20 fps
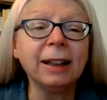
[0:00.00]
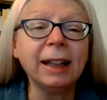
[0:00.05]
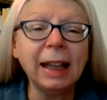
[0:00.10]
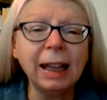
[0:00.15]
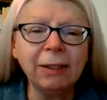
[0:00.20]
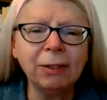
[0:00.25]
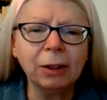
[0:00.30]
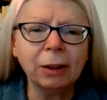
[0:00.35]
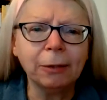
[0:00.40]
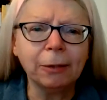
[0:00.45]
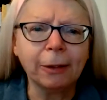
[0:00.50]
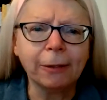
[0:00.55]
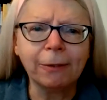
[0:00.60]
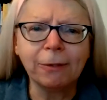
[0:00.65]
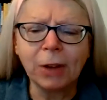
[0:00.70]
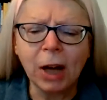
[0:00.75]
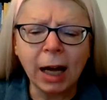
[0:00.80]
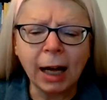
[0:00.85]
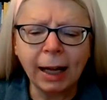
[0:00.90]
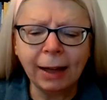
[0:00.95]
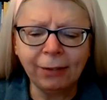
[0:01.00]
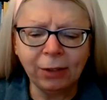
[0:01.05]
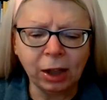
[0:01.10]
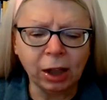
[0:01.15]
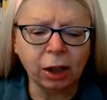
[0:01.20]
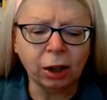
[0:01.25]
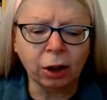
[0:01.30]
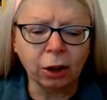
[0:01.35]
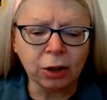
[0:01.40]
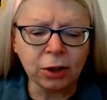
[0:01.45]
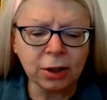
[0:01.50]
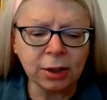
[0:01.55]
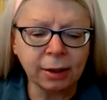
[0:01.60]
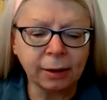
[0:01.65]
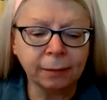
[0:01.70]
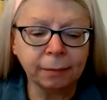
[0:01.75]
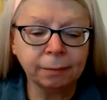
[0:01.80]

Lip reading: even for 5 years.